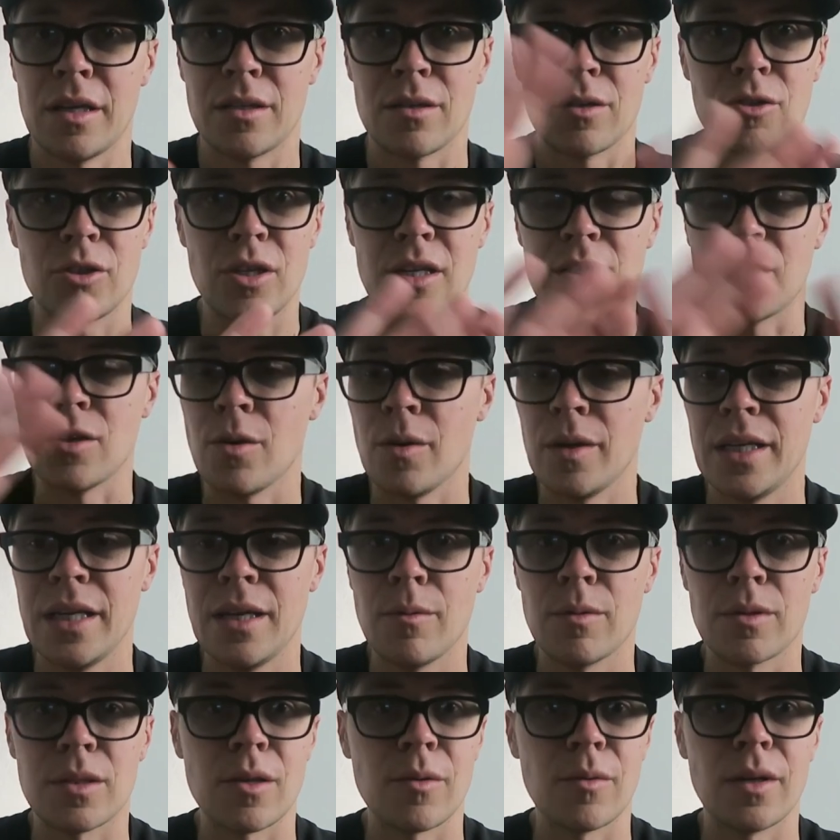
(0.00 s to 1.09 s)
So she has no
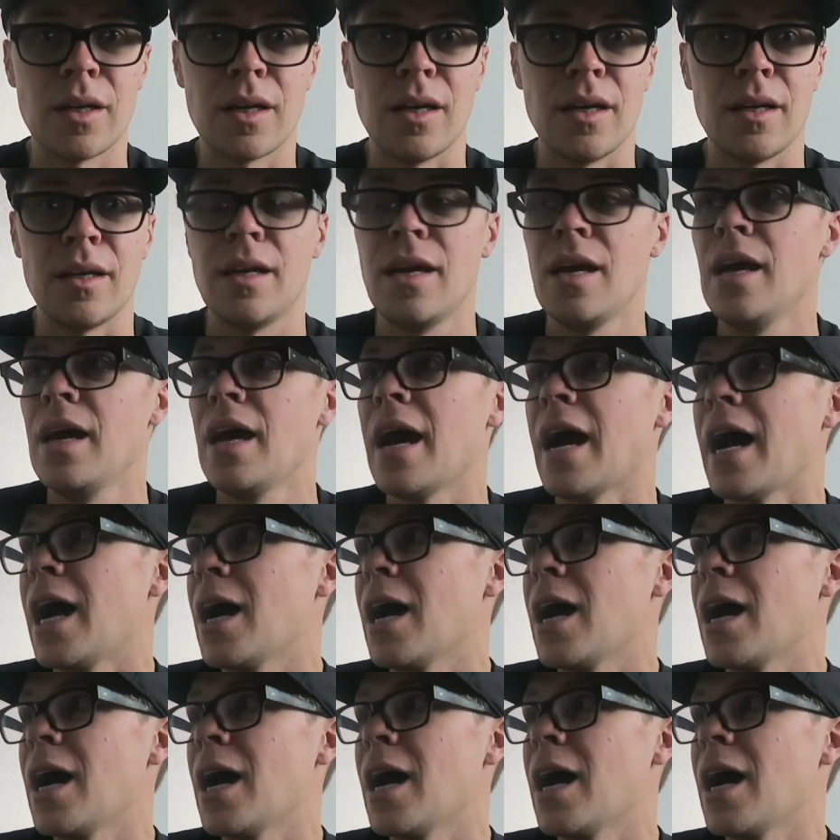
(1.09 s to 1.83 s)
idea what's going on.